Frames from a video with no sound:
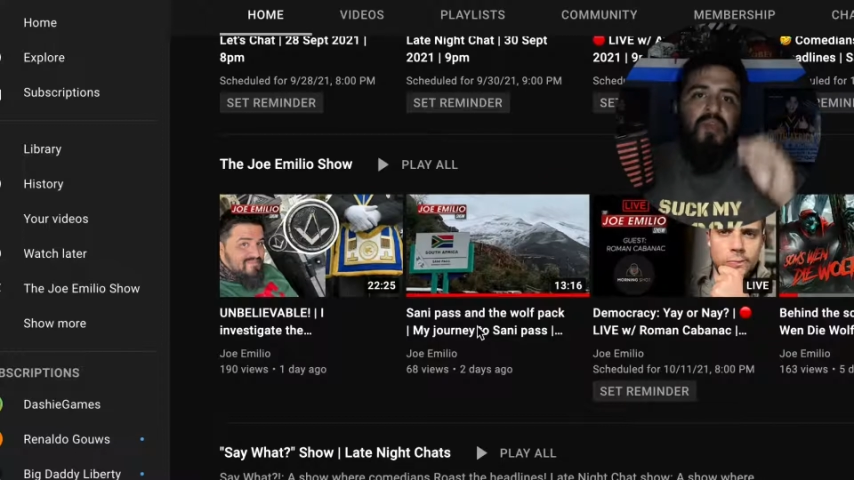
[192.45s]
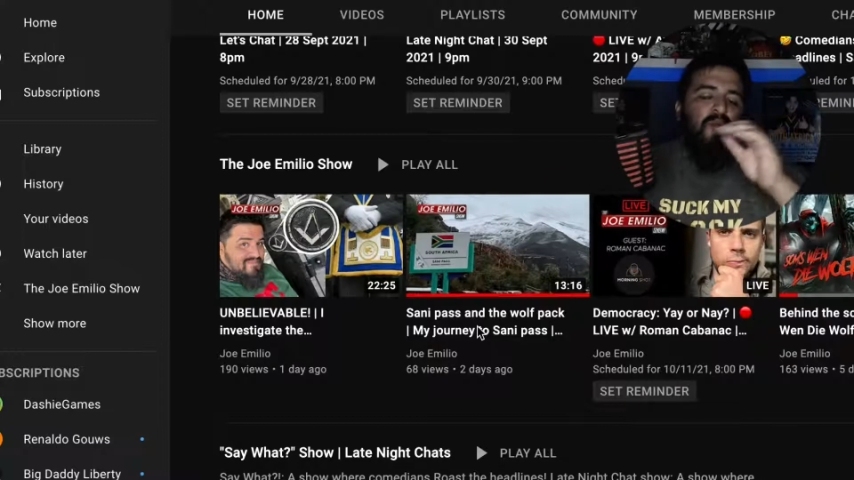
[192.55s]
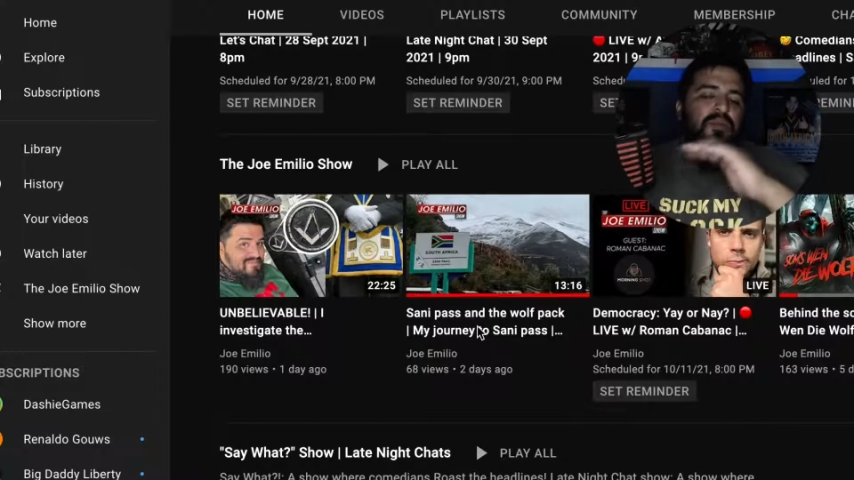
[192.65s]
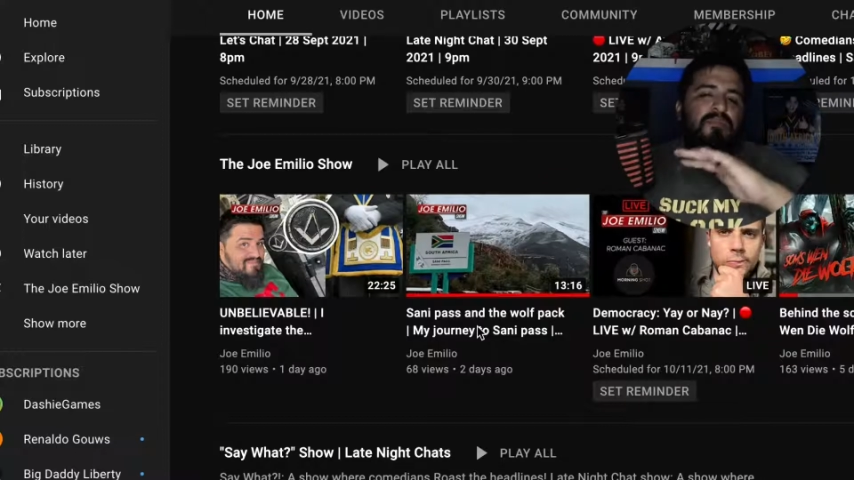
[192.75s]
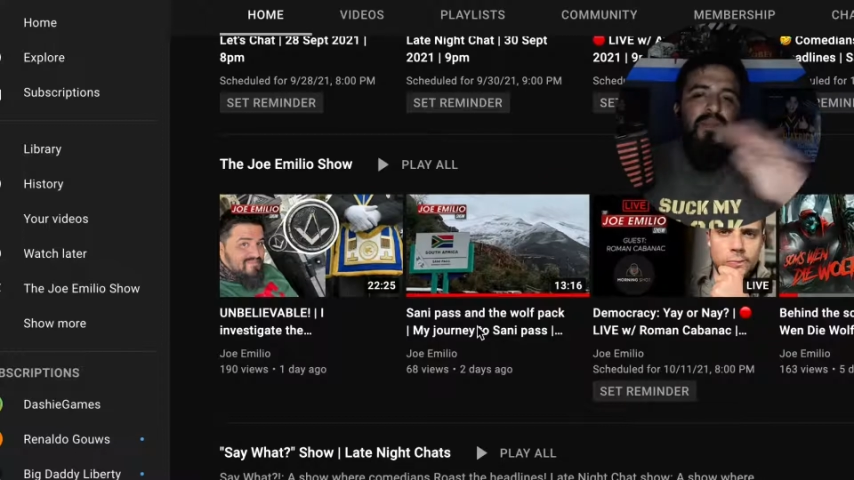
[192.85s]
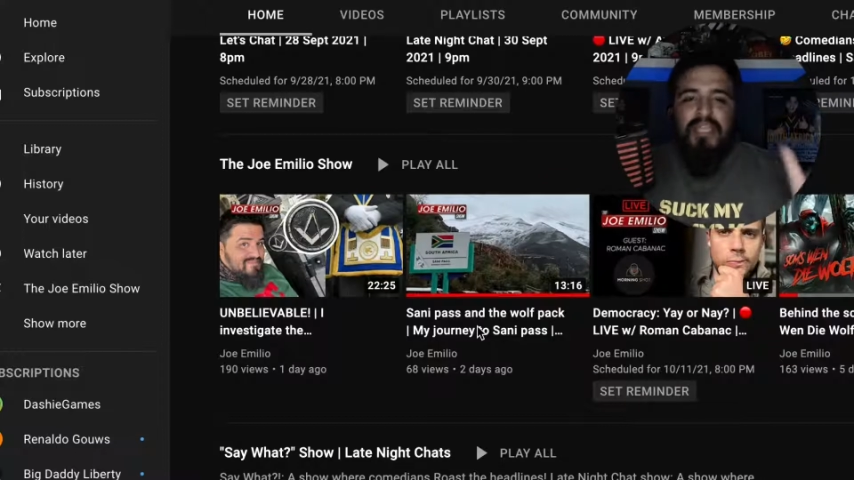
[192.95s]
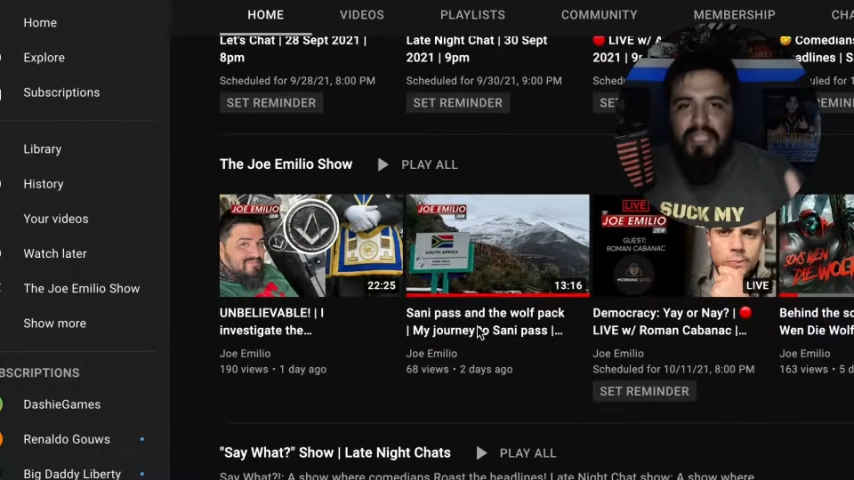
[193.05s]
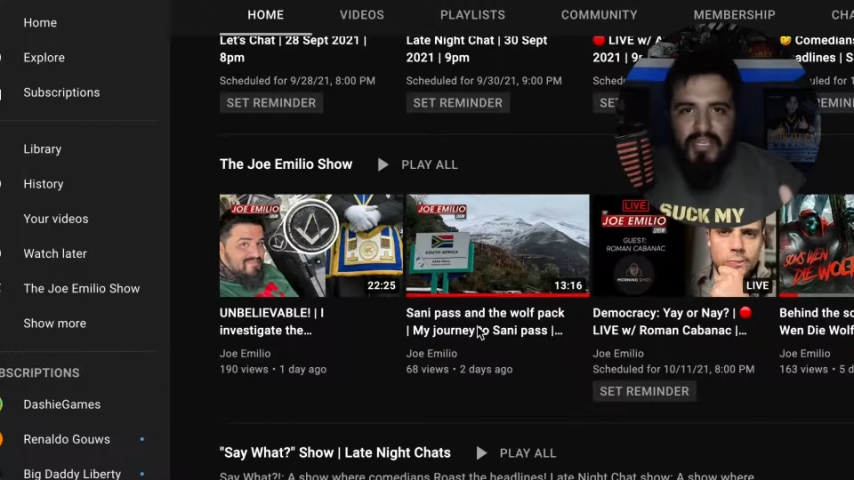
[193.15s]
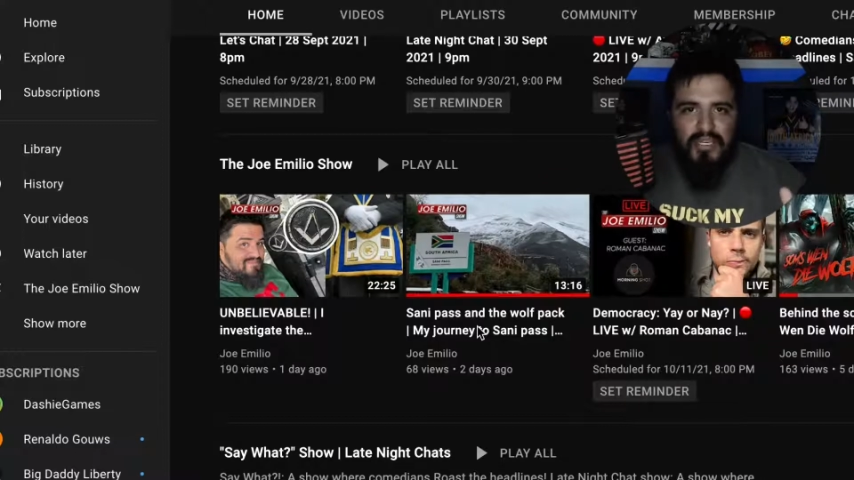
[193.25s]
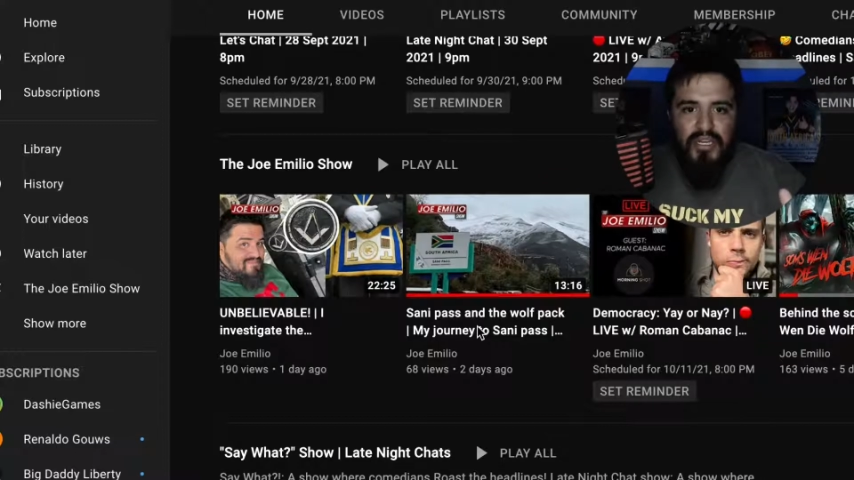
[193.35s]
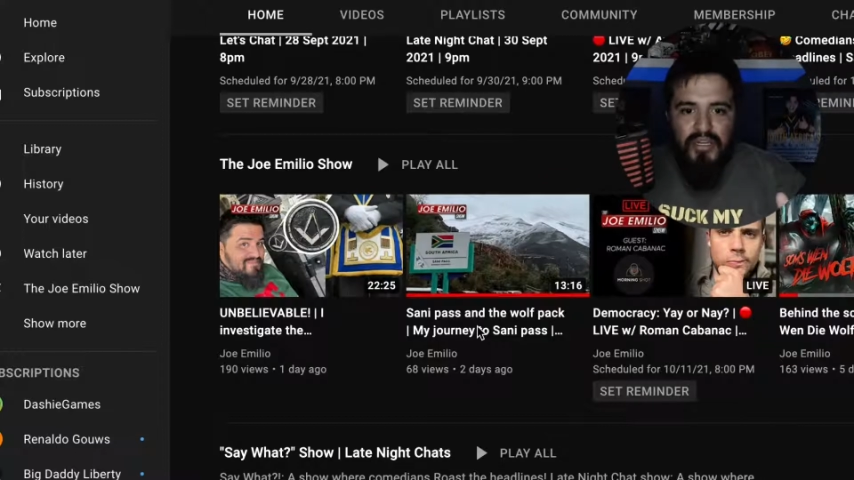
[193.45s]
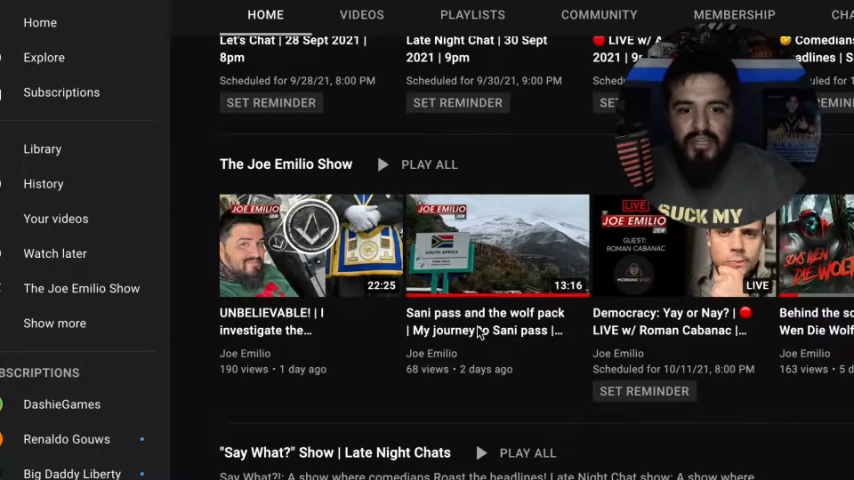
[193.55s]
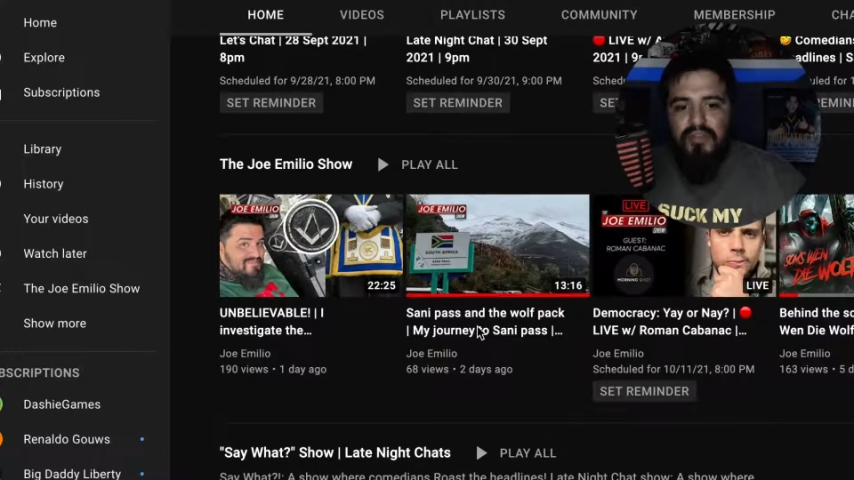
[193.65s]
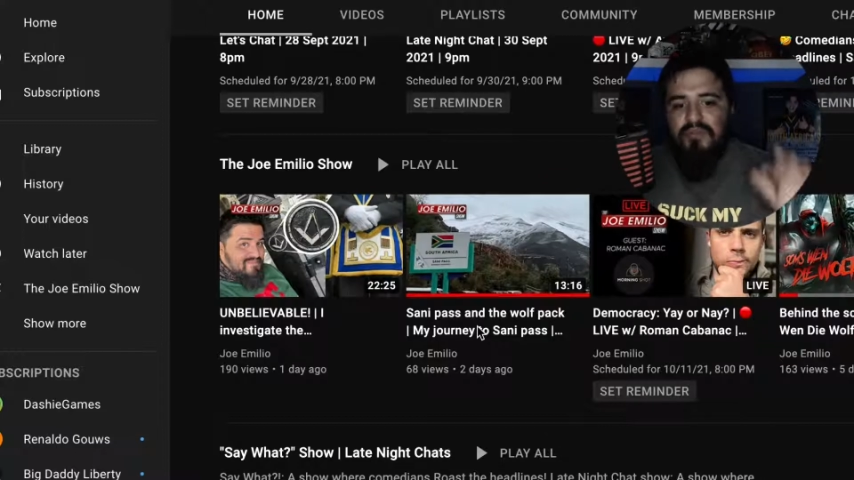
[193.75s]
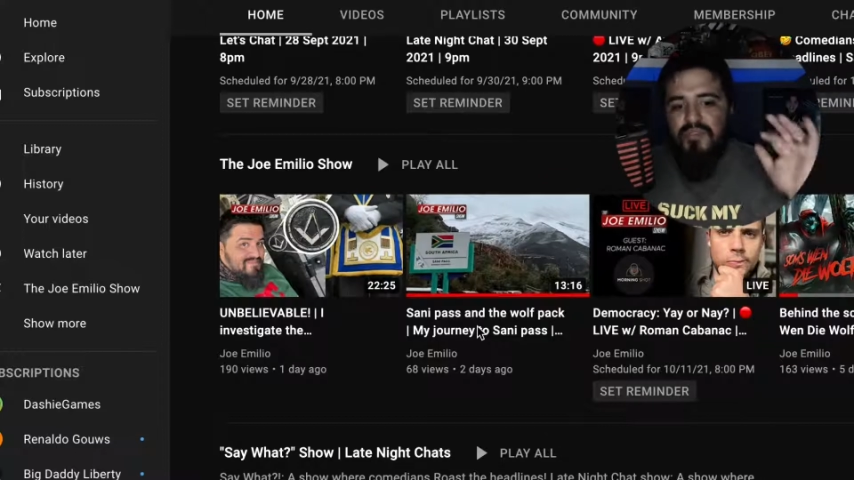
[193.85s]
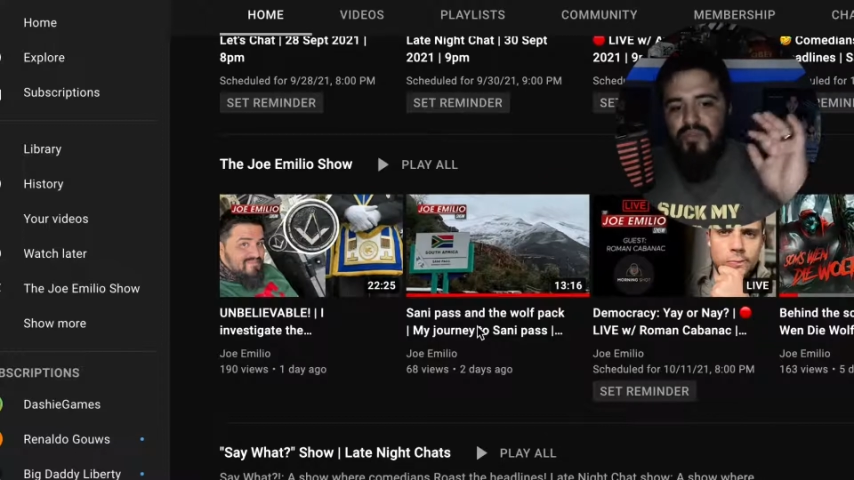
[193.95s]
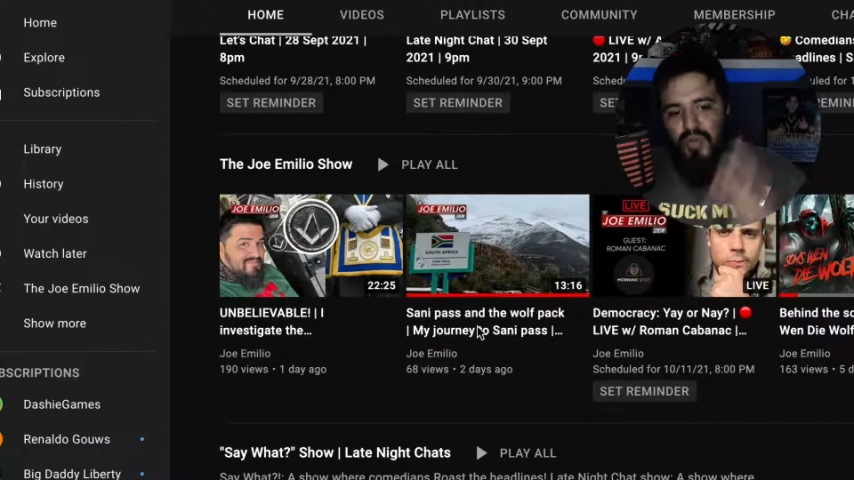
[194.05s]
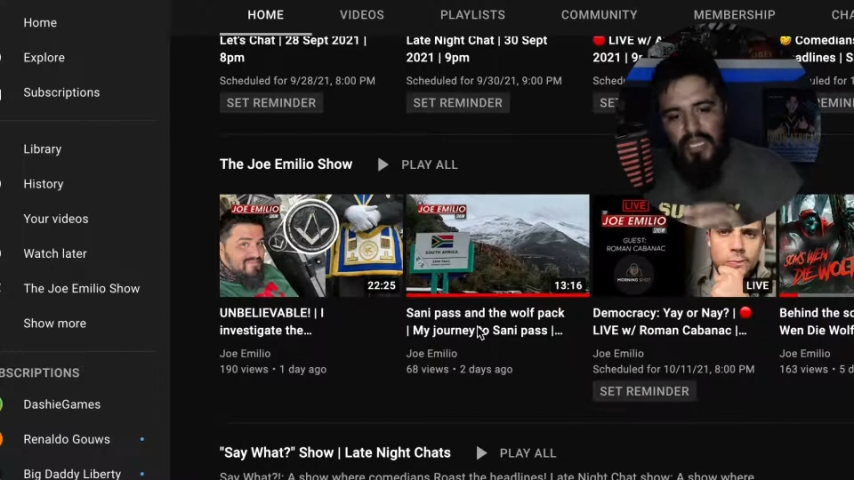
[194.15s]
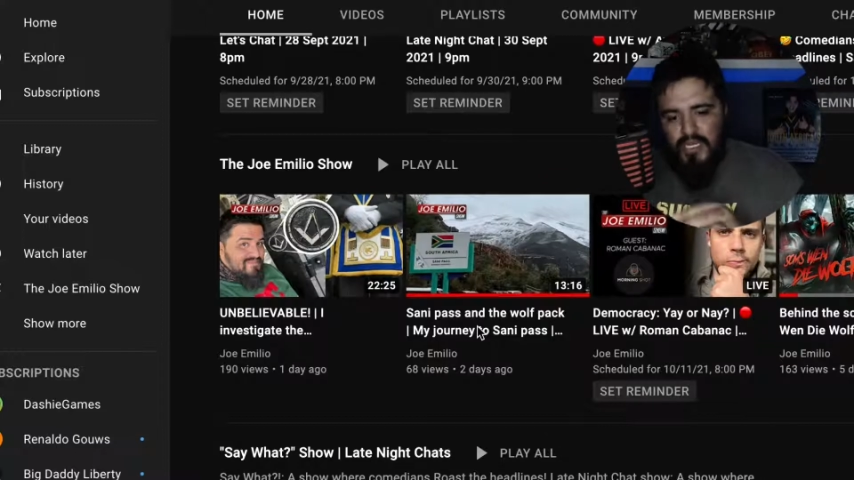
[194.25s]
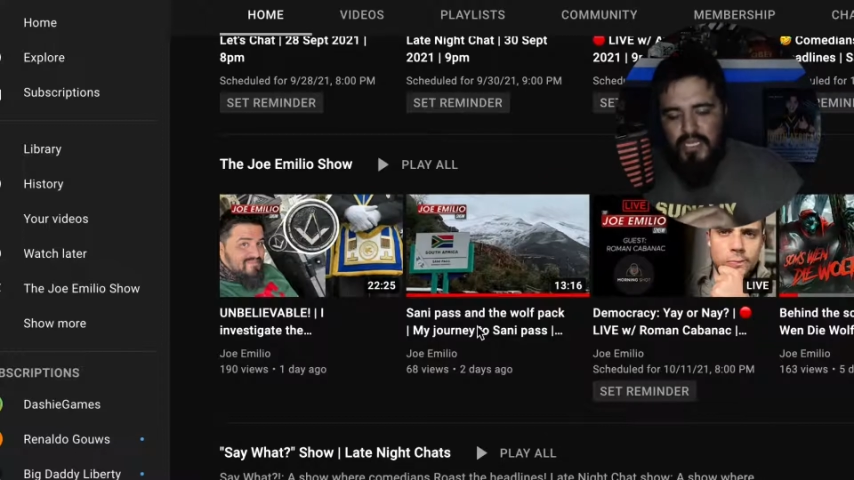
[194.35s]
We pranked each other. It was
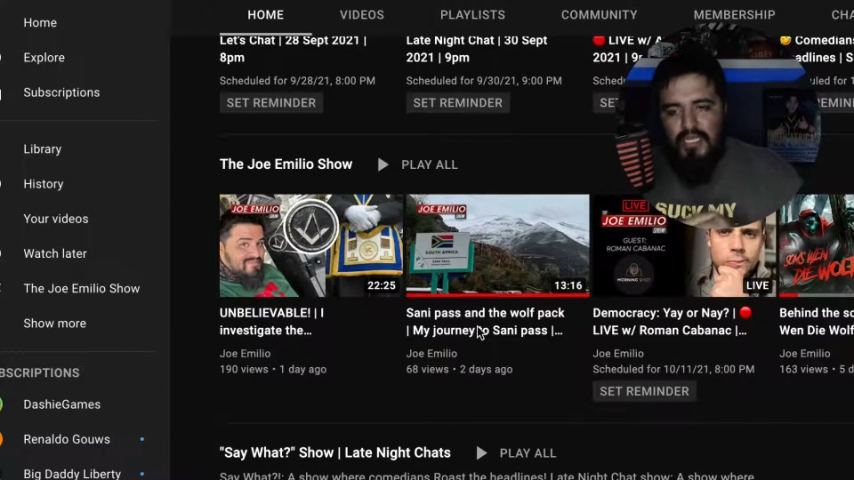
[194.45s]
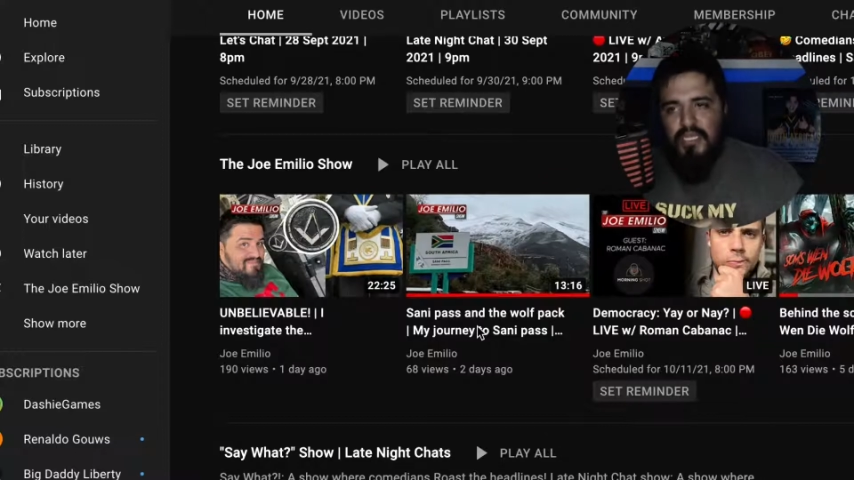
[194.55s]
great.